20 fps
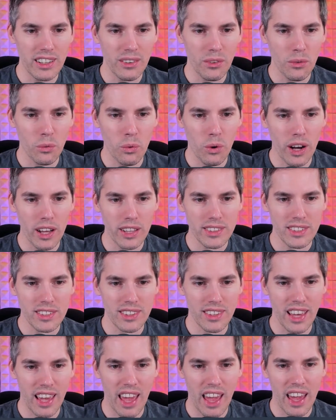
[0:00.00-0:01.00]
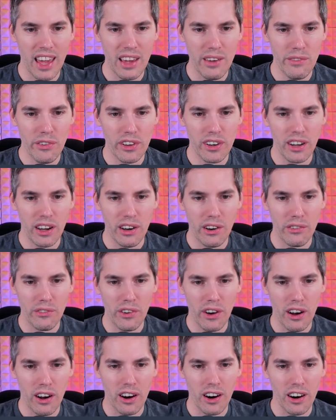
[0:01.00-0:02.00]
what the Aven of
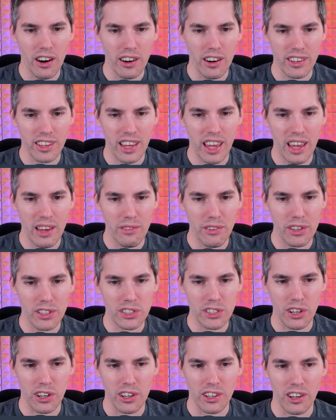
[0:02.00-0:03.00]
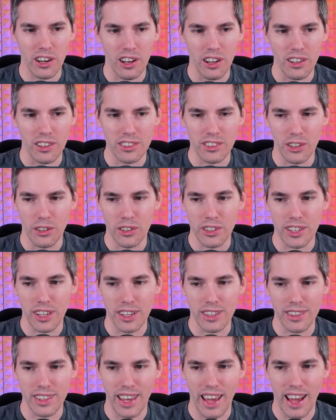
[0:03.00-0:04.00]
Arcavius are called. Oh,
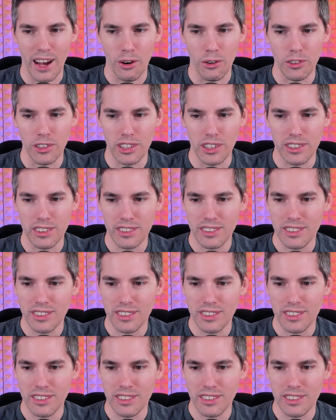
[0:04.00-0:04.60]
yeah, the Owlin.